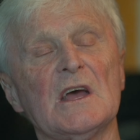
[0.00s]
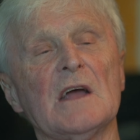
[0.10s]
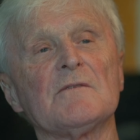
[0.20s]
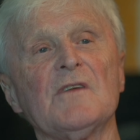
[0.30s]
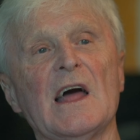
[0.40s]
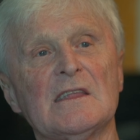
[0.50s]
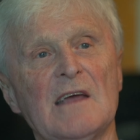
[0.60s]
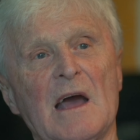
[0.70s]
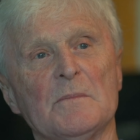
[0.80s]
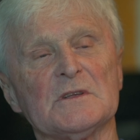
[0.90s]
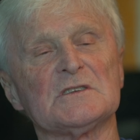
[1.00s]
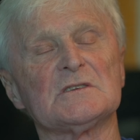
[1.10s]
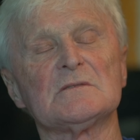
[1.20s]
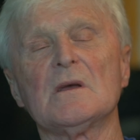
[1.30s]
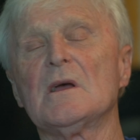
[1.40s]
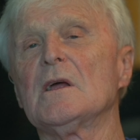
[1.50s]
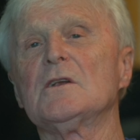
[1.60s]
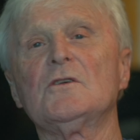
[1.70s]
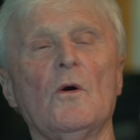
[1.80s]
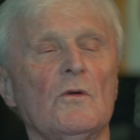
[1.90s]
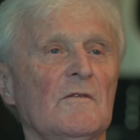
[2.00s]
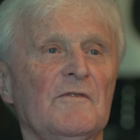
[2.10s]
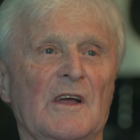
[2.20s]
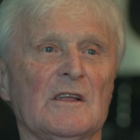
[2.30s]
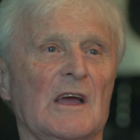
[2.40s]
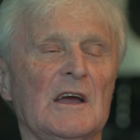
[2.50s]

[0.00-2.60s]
and flat tappets. total failure.